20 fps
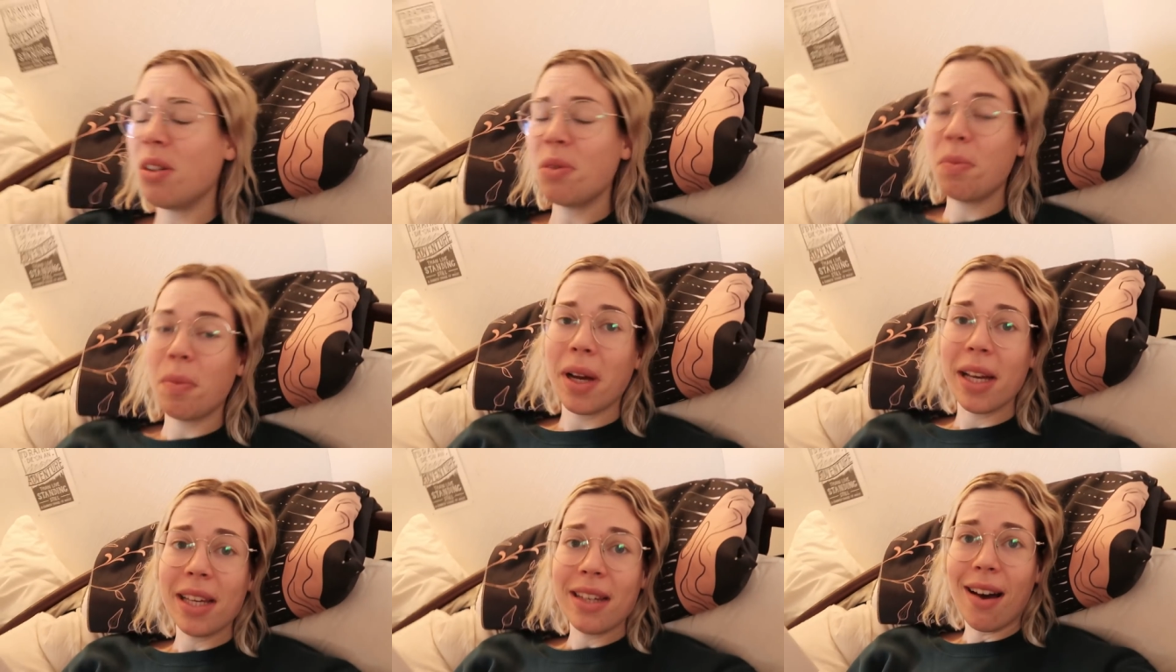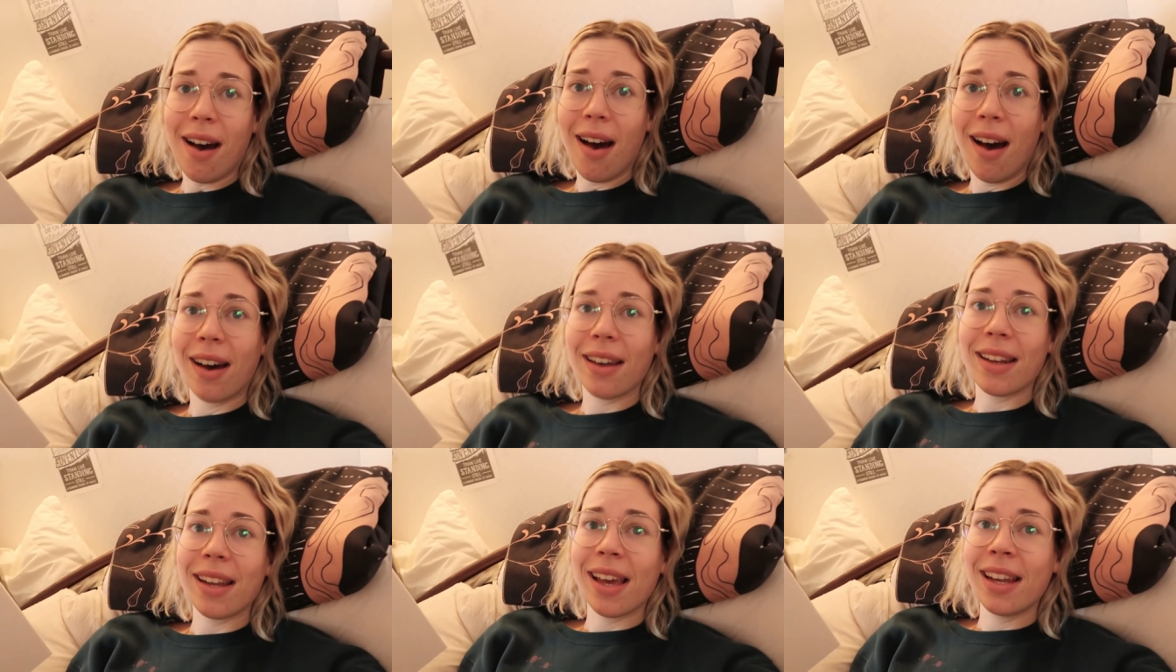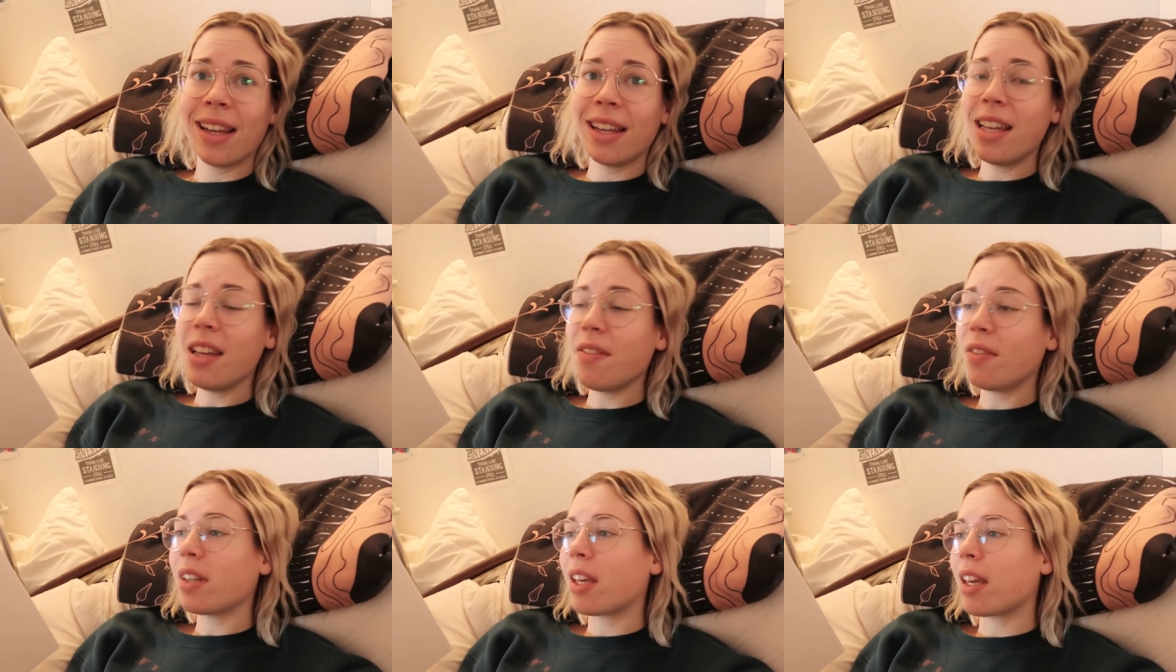Oh my god, and
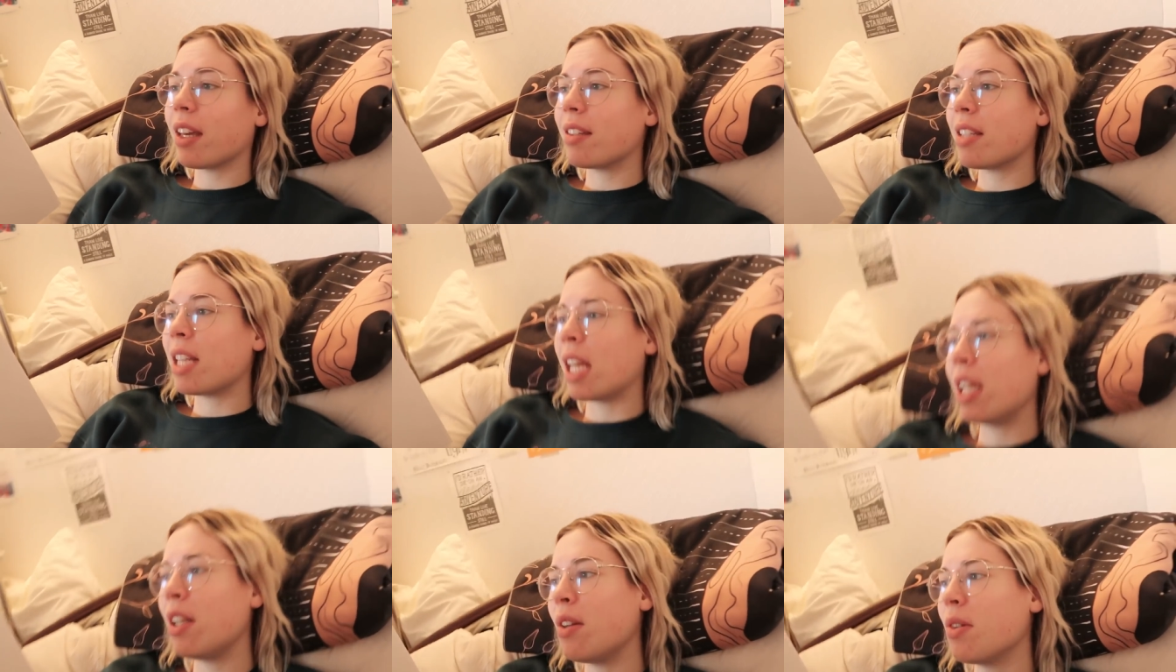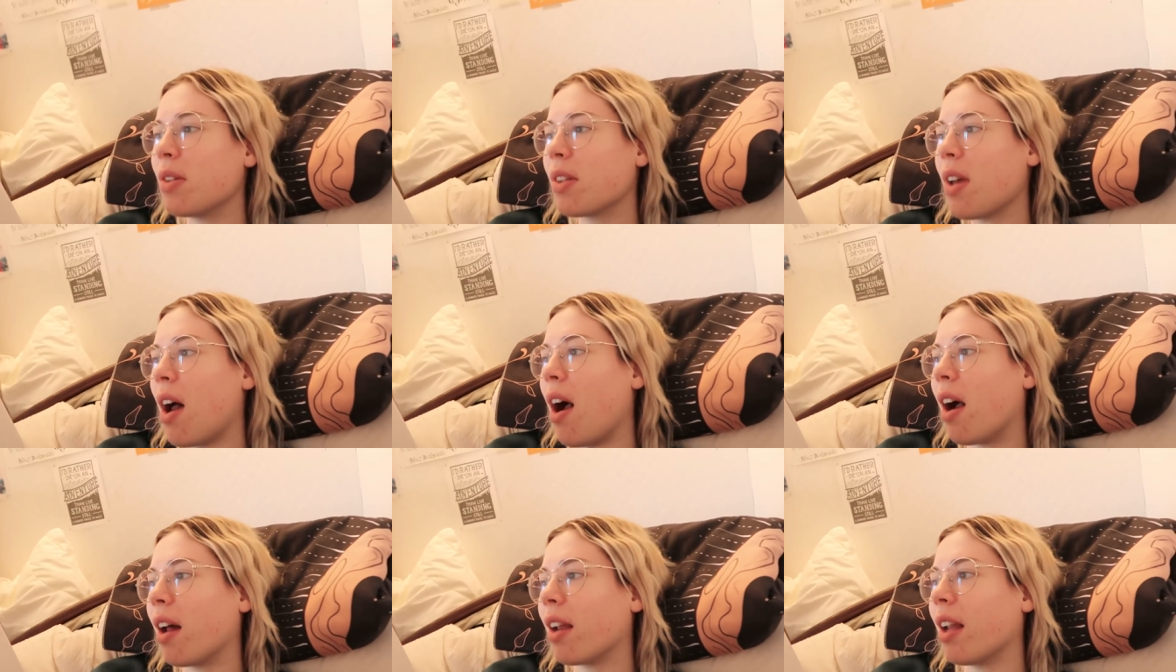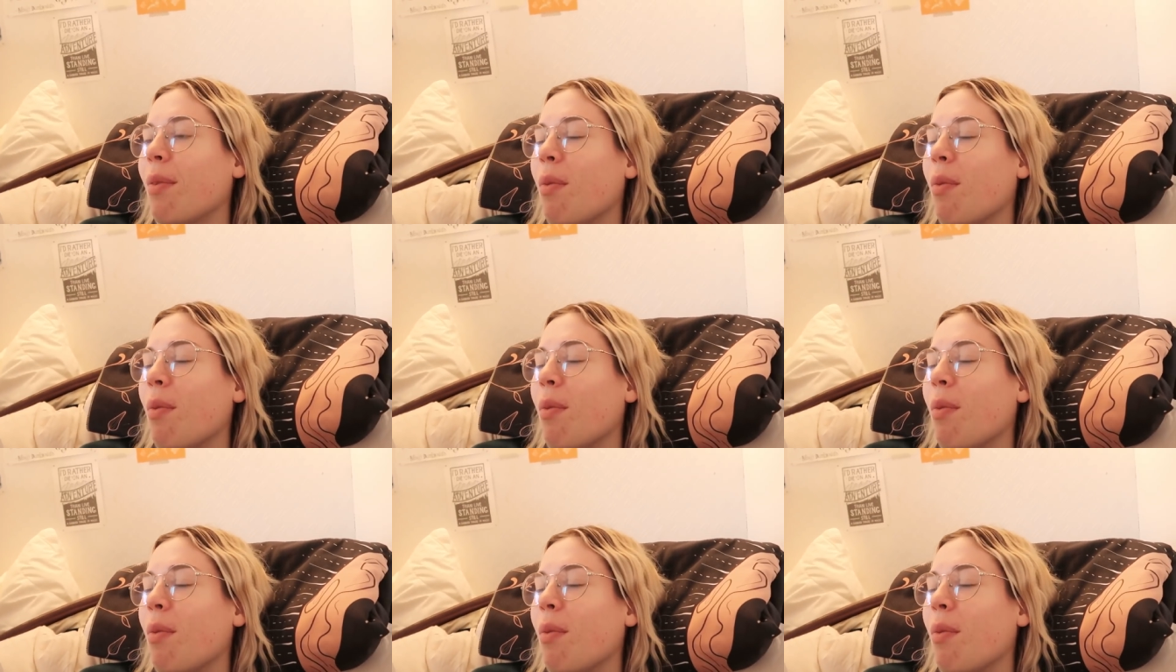it even continues on.